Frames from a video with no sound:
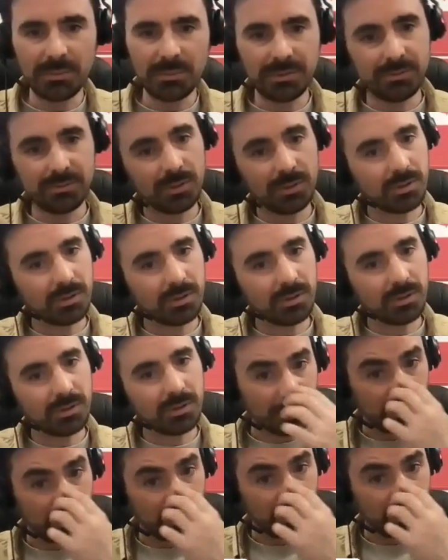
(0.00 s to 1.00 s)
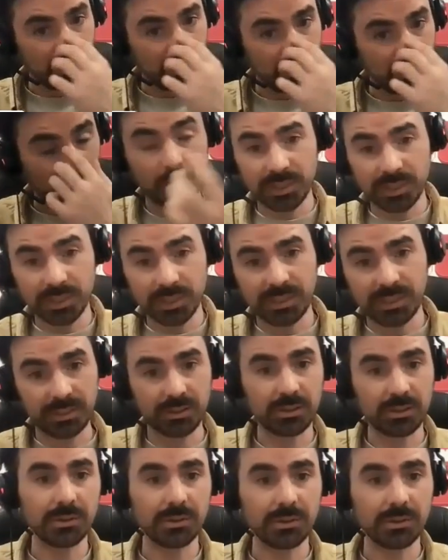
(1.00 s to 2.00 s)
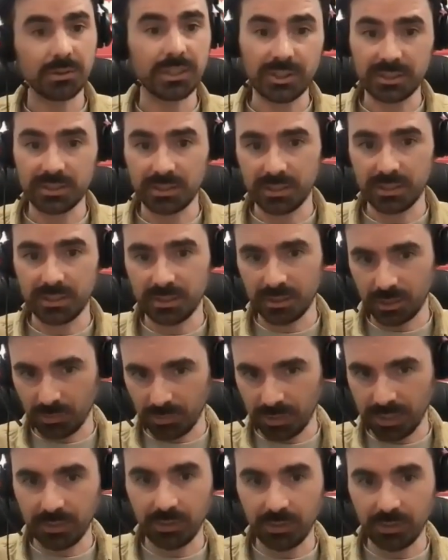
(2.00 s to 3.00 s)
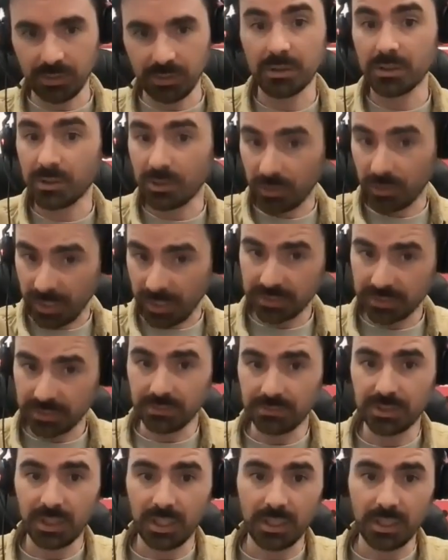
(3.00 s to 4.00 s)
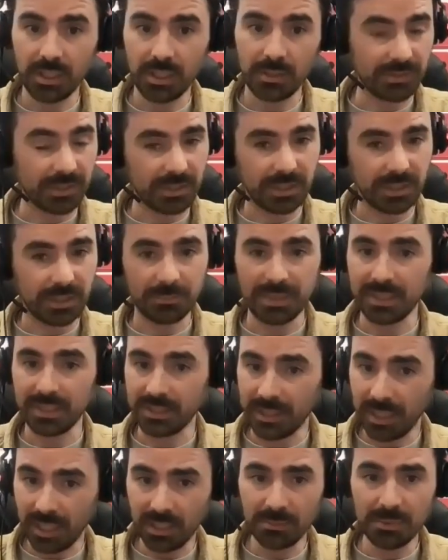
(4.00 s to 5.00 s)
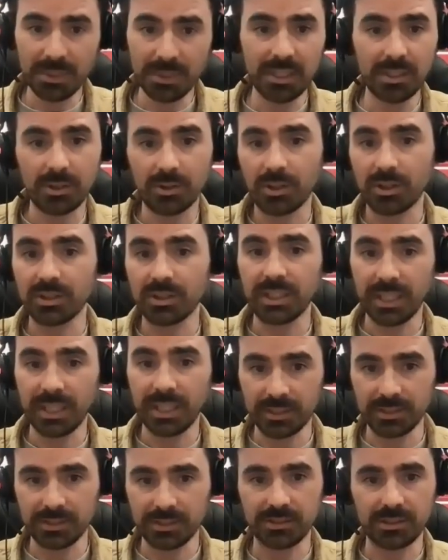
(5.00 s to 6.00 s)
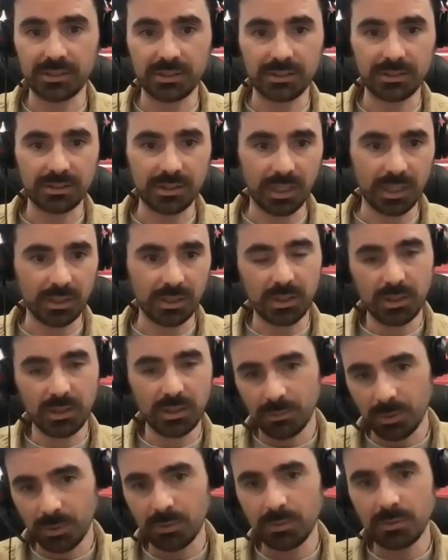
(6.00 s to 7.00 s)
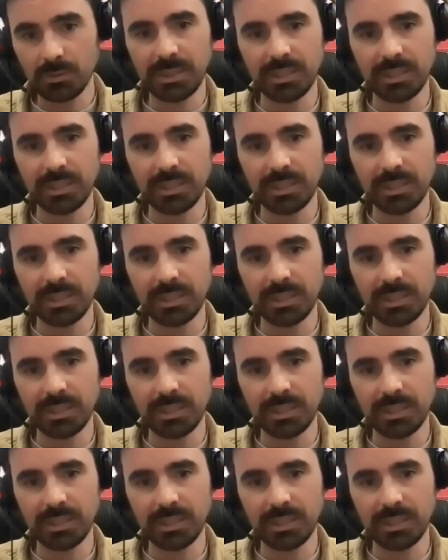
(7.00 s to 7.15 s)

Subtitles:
maybe for people who are watching this, who are interested in a career on the creative side, whether that be in gaming or on the agency side,